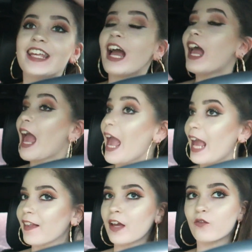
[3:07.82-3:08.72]
Yeah,
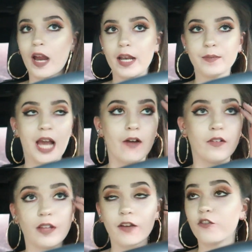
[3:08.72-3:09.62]
hey, like random
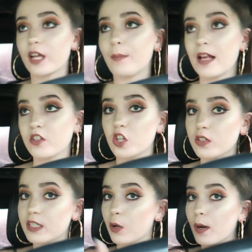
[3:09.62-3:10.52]
town in like friggin'
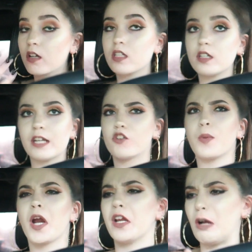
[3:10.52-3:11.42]
Massachusetts. Like where's the
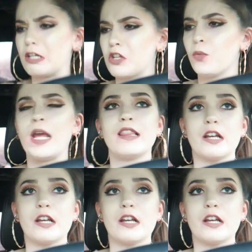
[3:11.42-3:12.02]
nearest parking garage to the Wayne